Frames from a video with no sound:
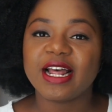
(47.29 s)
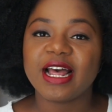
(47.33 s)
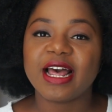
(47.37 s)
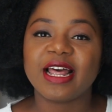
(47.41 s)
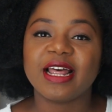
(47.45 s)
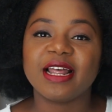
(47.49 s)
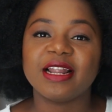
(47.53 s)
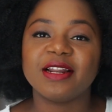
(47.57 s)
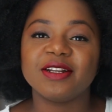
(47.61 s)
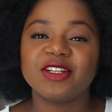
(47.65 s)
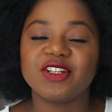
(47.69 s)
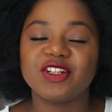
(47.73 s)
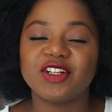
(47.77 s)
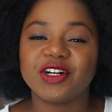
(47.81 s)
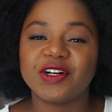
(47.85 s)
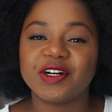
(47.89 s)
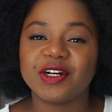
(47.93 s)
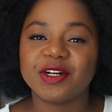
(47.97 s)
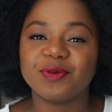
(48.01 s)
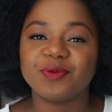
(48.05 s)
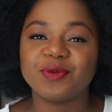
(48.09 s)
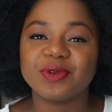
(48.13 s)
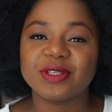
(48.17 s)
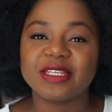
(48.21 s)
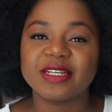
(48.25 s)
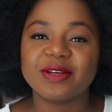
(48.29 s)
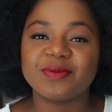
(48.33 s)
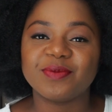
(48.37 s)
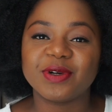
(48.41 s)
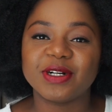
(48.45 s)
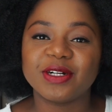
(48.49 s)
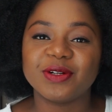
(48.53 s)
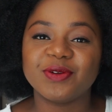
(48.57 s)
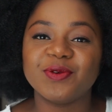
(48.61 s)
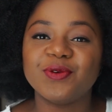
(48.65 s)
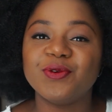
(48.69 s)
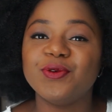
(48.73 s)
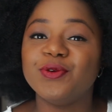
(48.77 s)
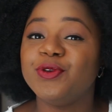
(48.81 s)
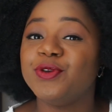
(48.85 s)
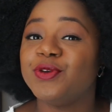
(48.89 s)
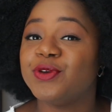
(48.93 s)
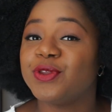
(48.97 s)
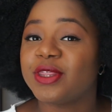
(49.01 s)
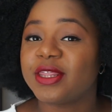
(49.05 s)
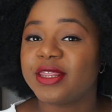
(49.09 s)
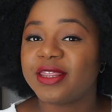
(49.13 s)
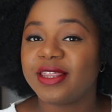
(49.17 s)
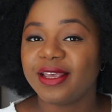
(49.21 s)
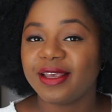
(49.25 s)
and share it with someone who you
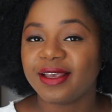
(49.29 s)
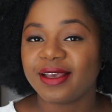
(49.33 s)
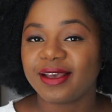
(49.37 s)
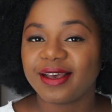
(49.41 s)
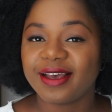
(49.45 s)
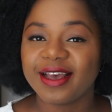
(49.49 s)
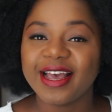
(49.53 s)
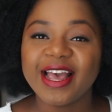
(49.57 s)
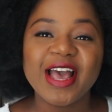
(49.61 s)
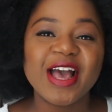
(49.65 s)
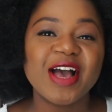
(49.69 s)
think